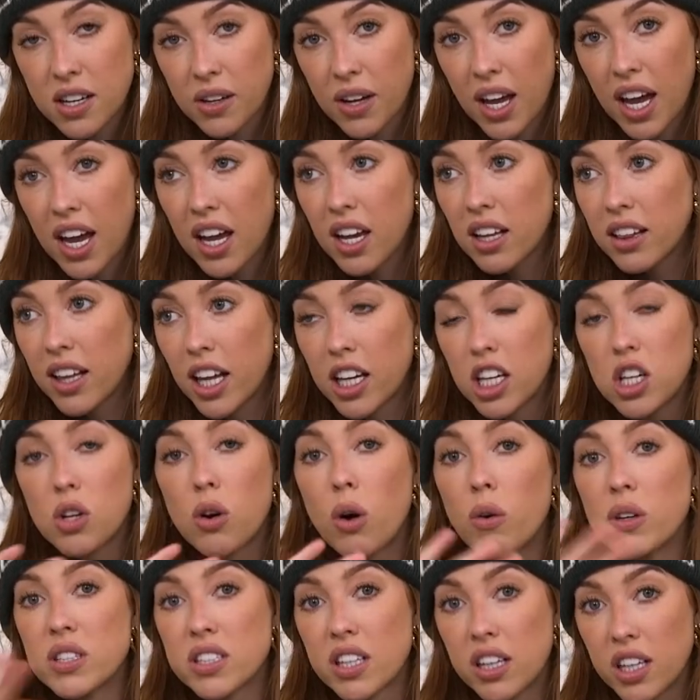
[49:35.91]
okay? Like you
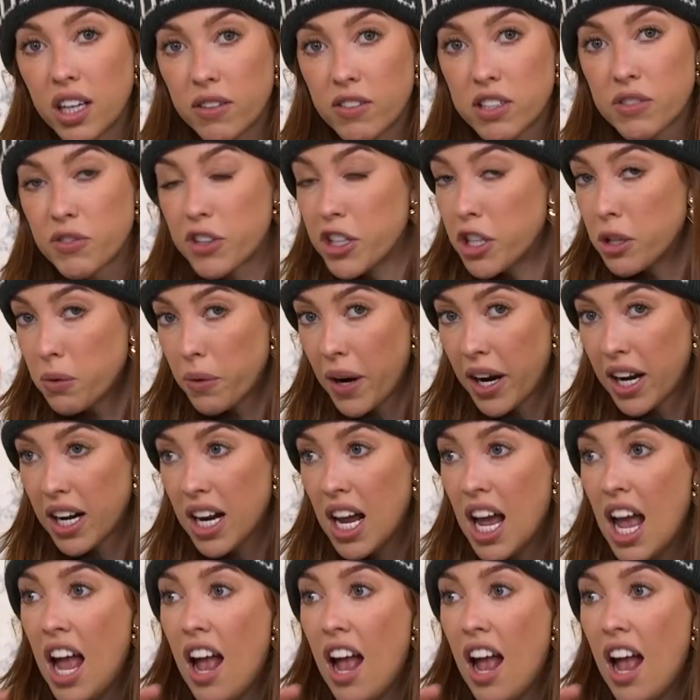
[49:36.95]
always going to give us for your rate.